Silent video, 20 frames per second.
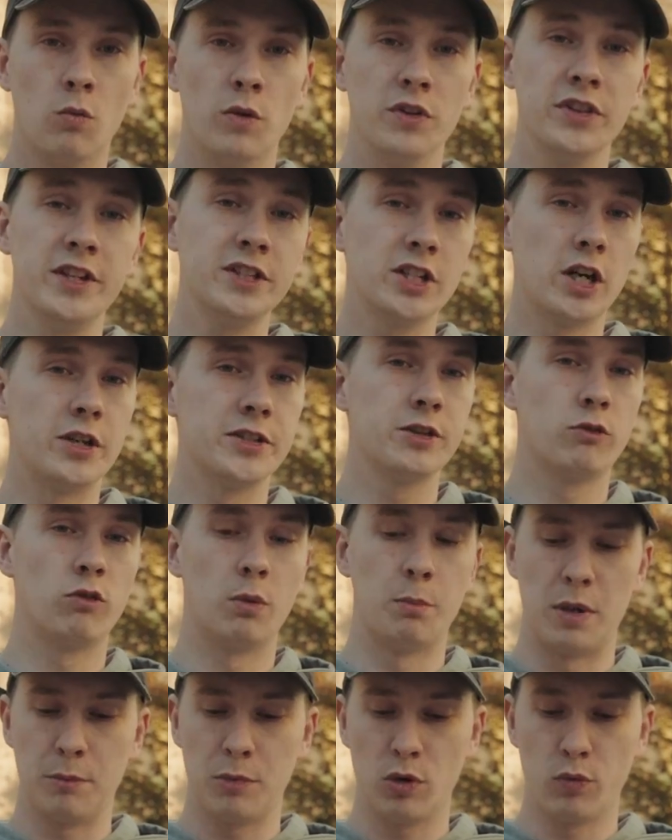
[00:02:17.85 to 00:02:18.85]
One thing to also
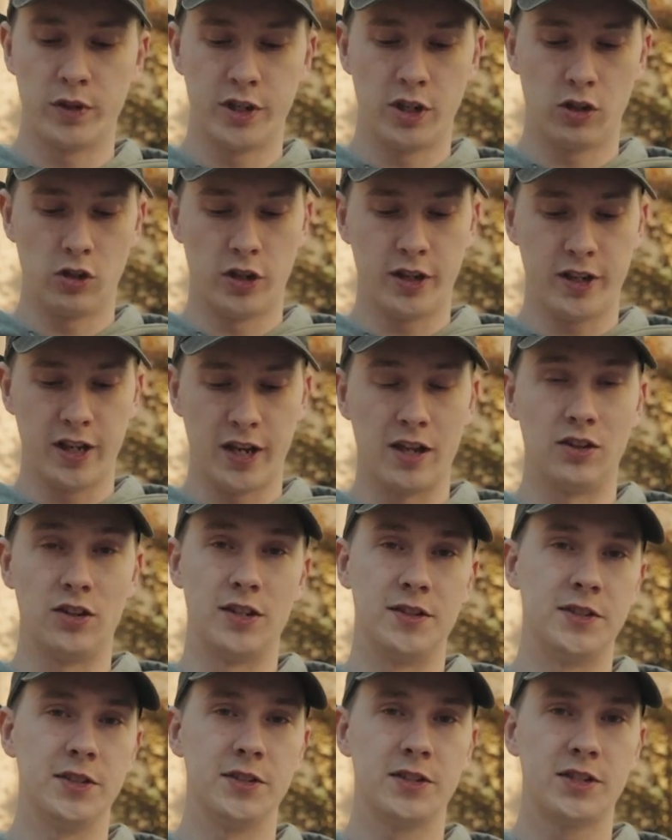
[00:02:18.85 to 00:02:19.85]
remember when you're looking at
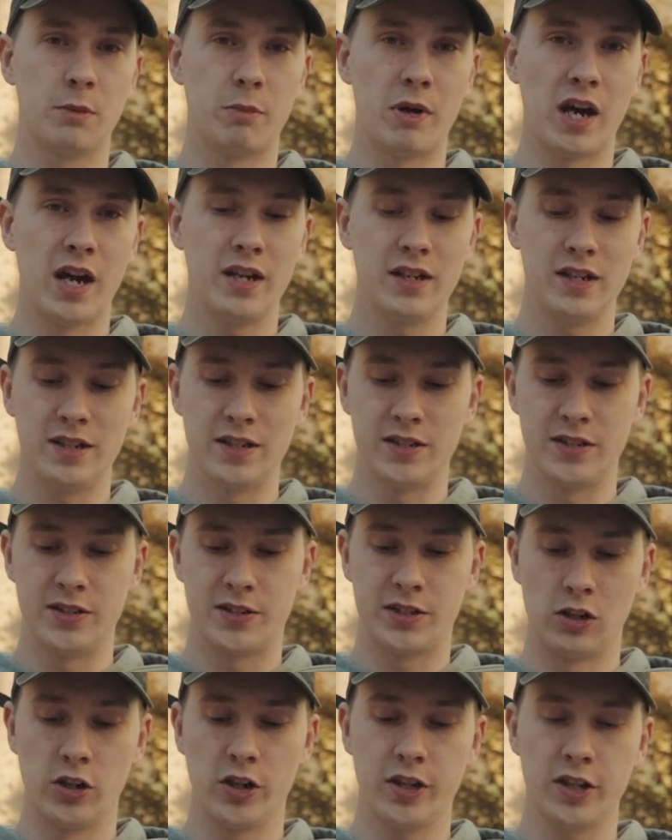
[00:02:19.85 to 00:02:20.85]
lenses to buy is
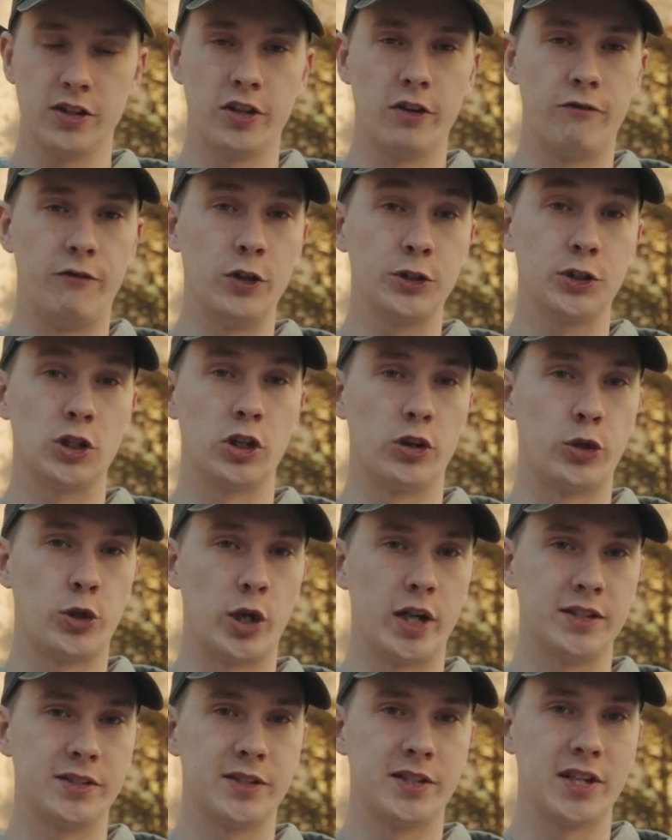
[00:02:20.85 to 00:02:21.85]
to look at the filter
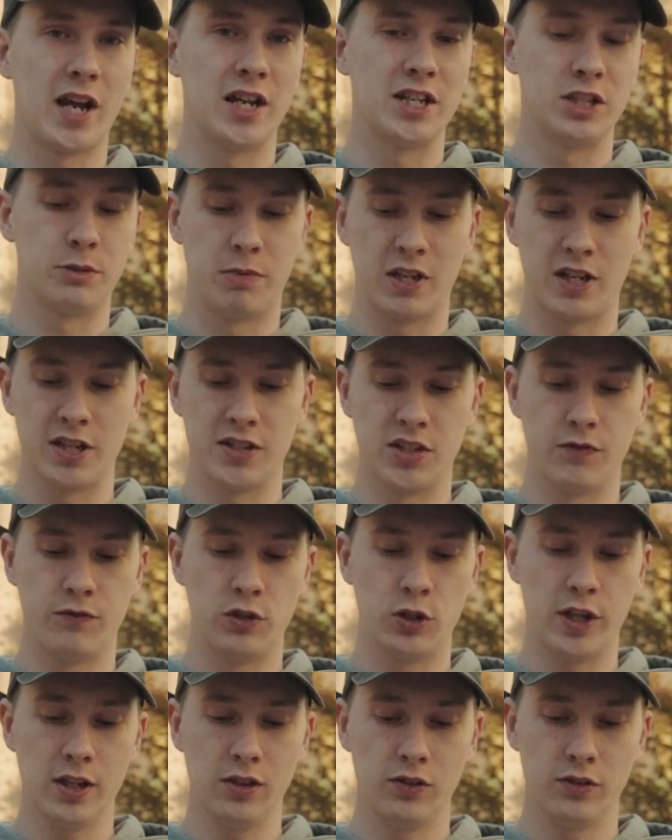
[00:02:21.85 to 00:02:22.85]
thread size, because if
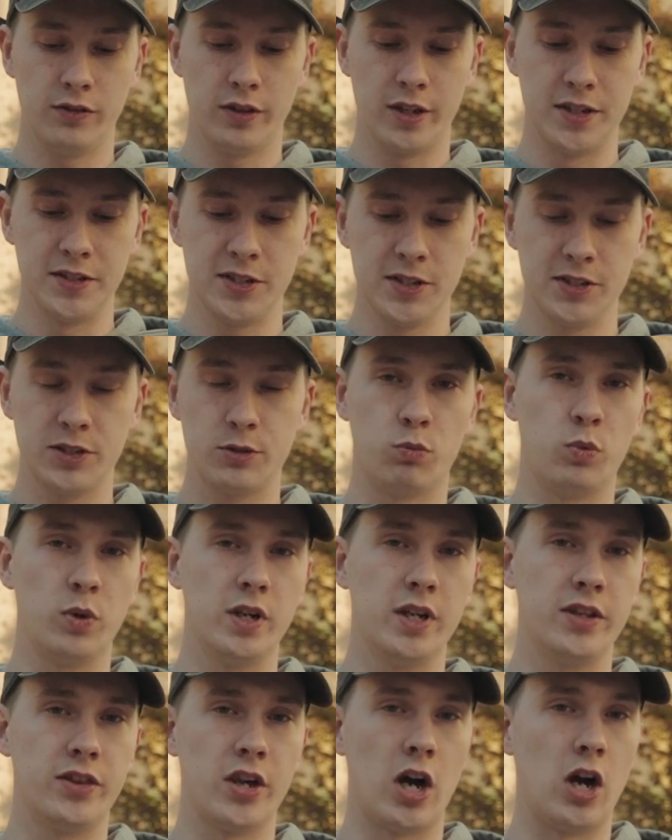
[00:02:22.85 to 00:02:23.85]
you get lenses
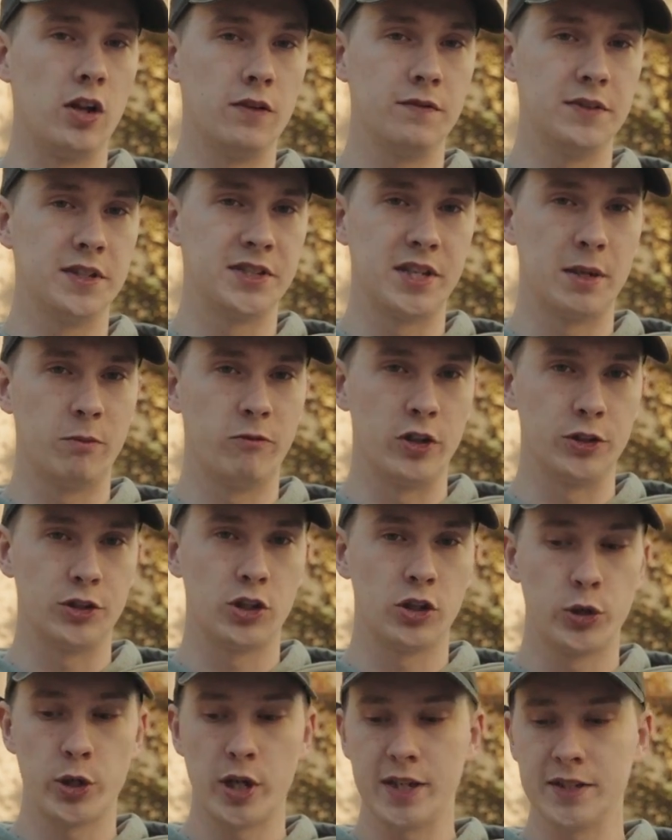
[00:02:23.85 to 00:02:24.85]
with all of the same
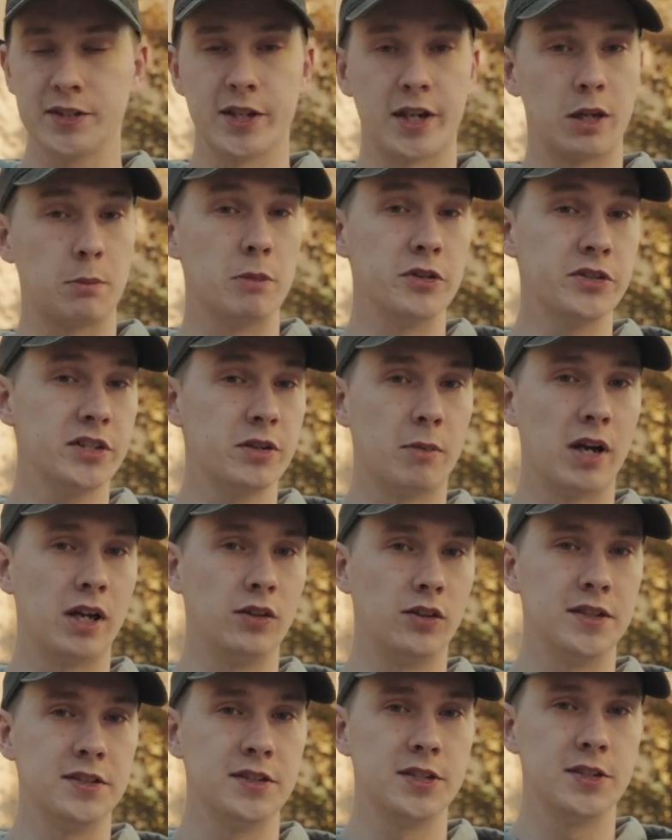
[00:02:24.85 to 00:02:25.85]
filter threads, like most of my
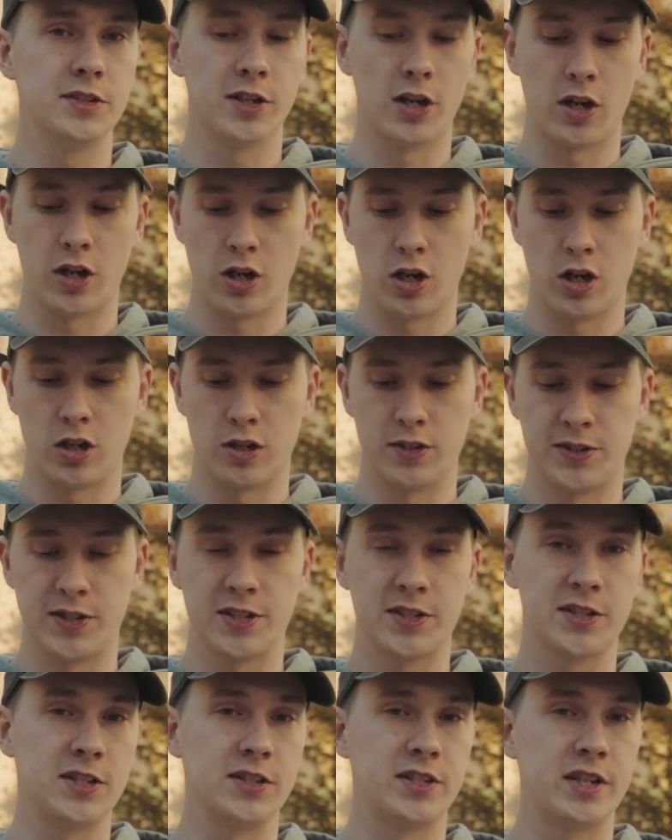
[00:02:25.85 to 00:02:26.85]
lenses are
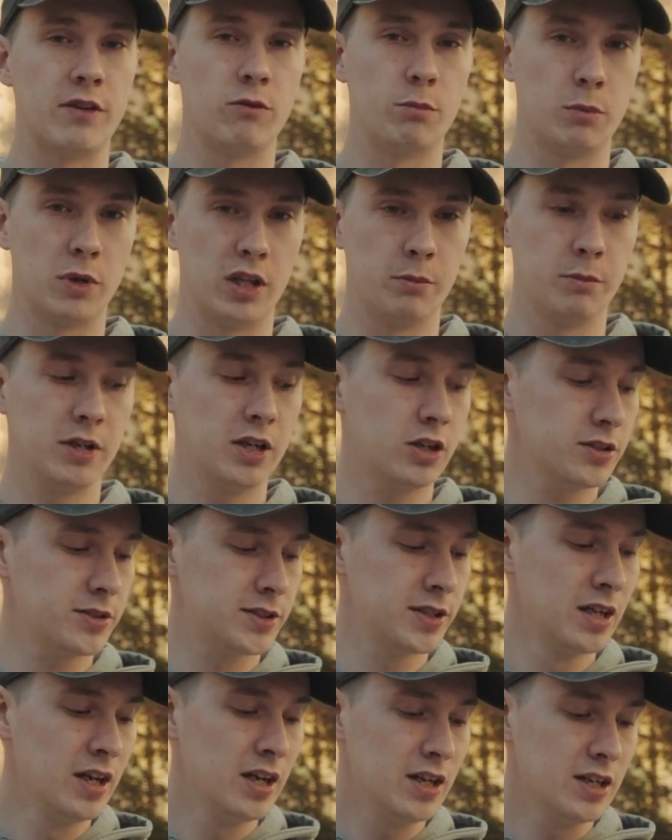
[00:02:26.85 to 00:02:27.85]

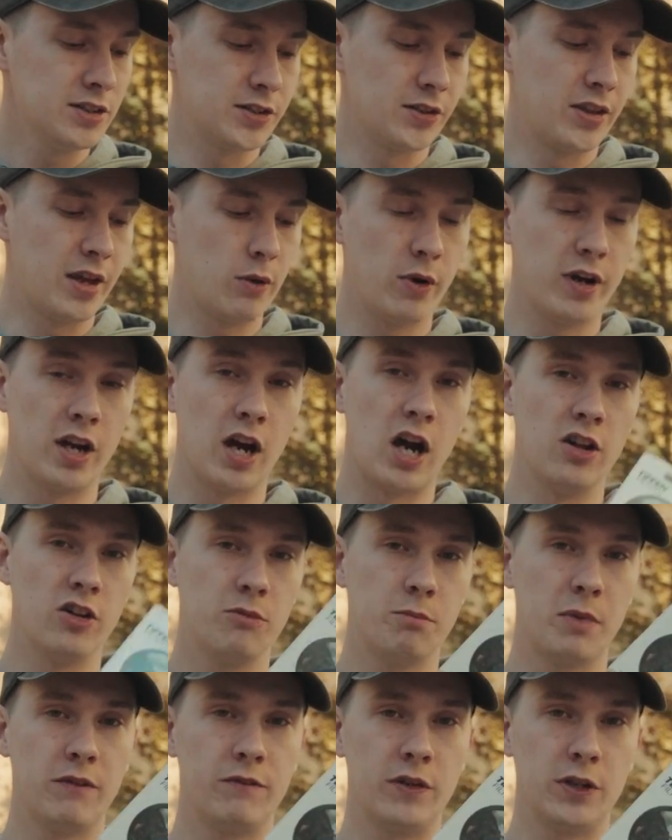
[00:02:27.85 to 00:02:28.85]
67mm, so that way all
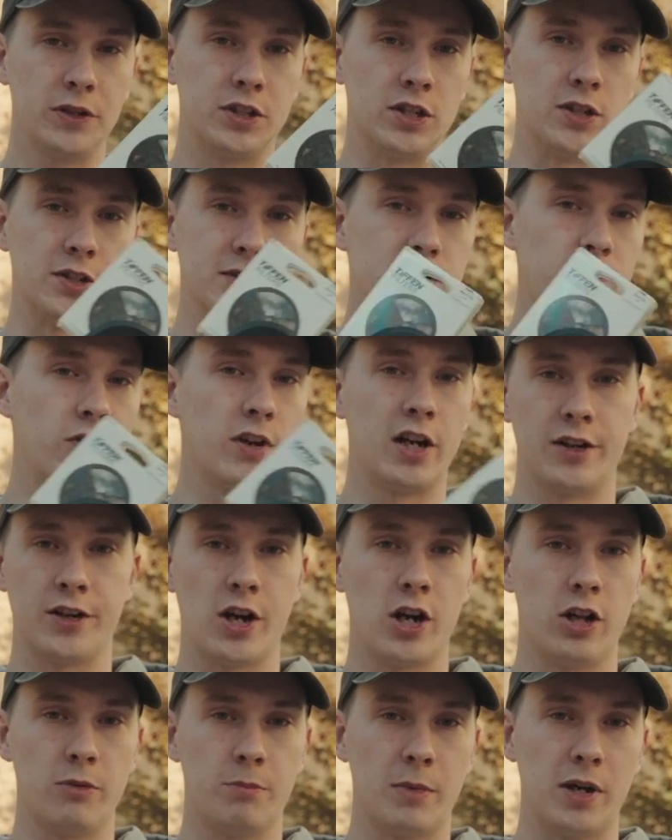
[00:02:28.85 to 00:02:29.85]
of my filters fit on
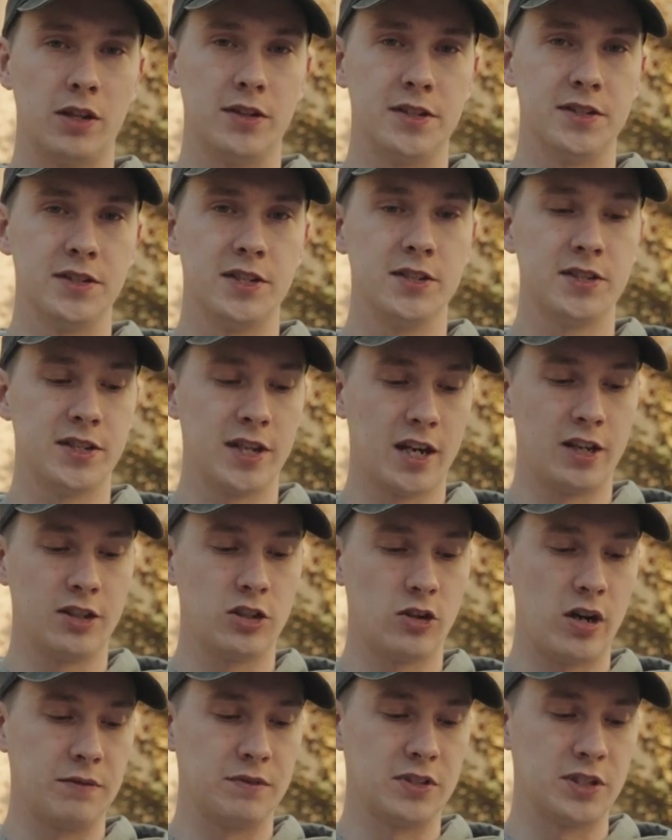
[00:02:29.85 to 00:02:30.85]
all of my lenses and I
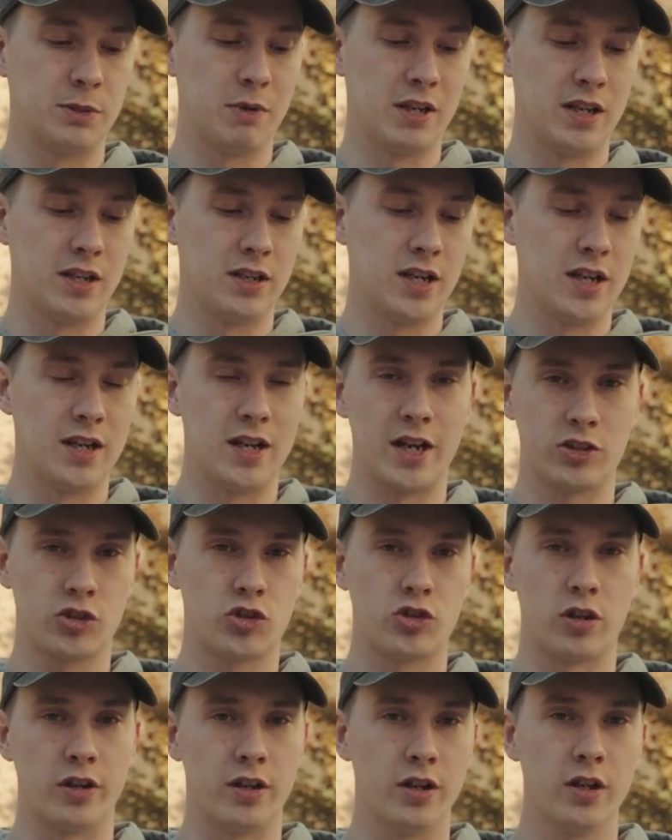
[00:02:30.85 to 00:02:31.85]
don't have to spend an
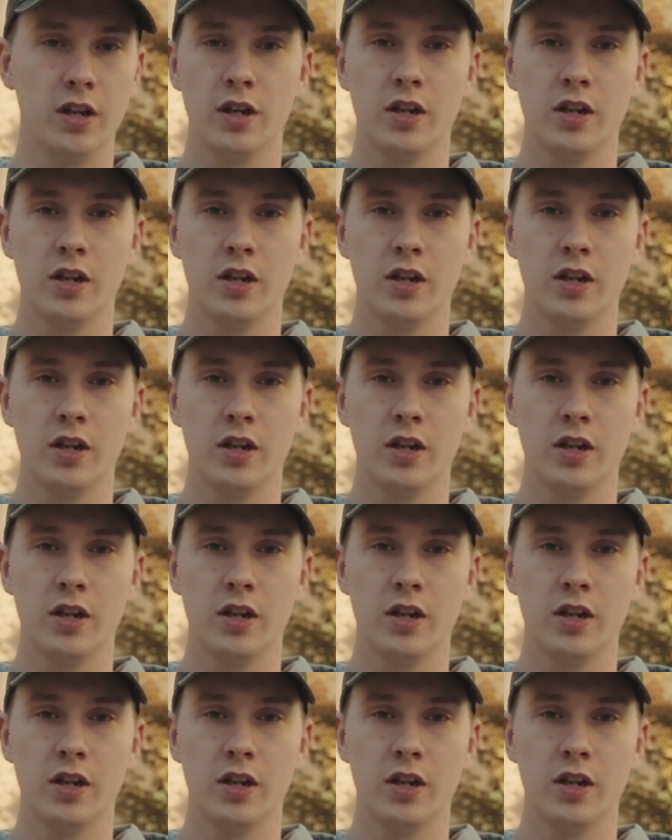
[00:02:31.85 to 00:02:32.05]
extra